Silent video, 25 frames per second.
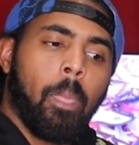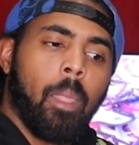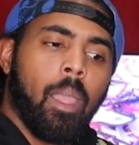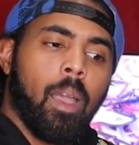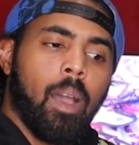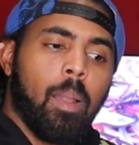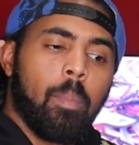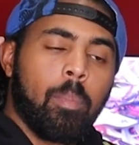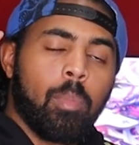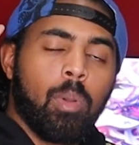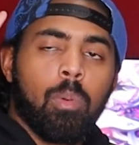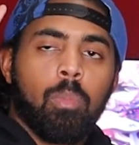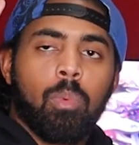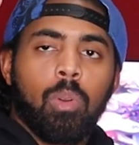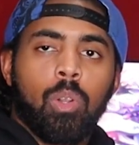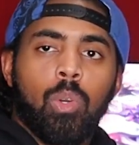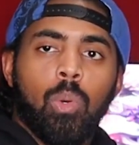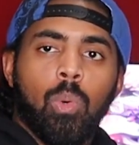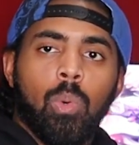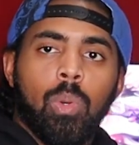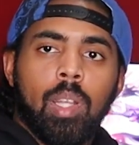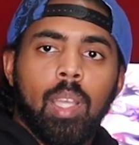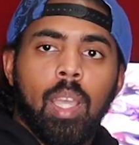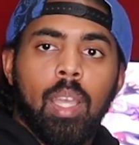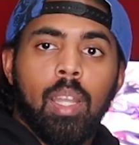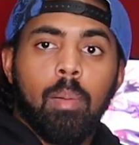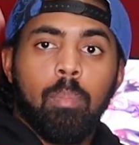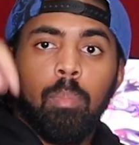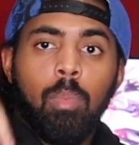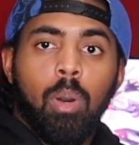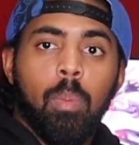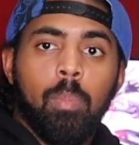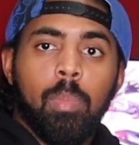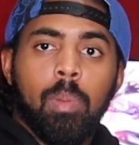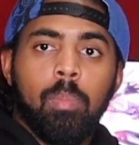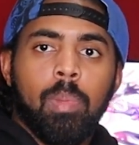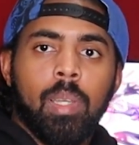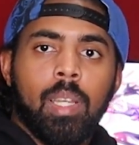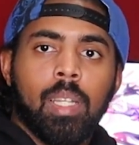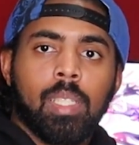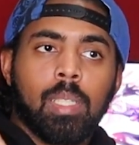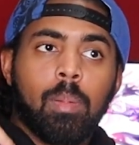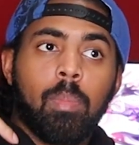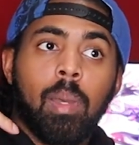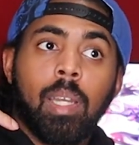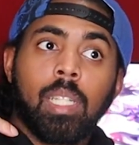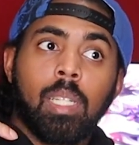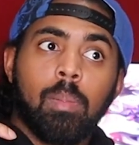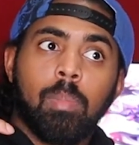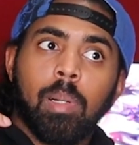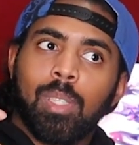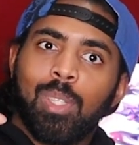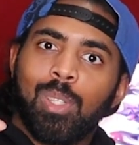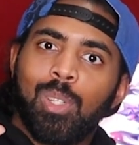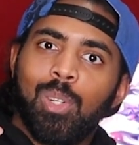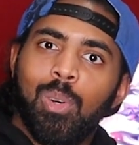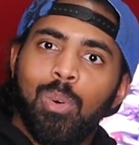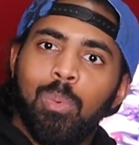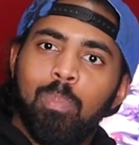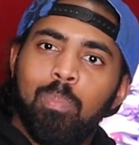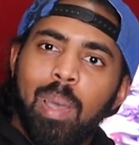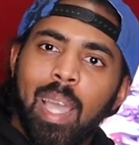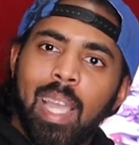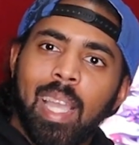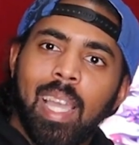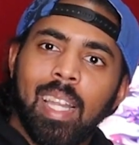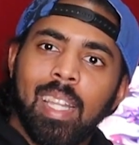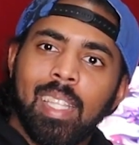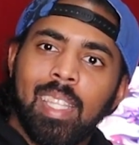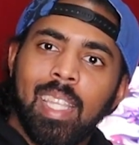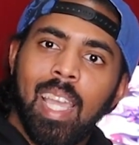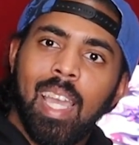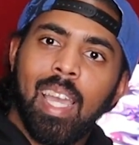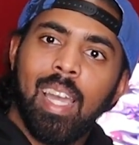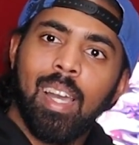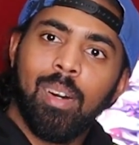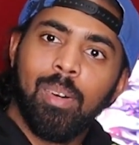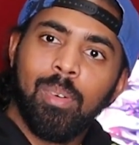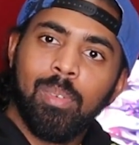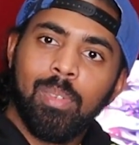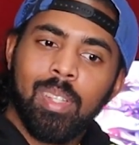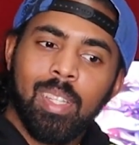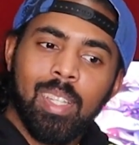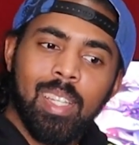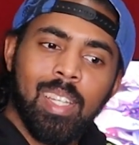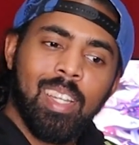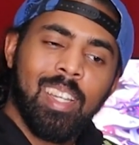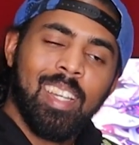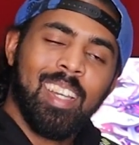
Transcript: I'm going to record that in a moment because I'm actually about to go back out of town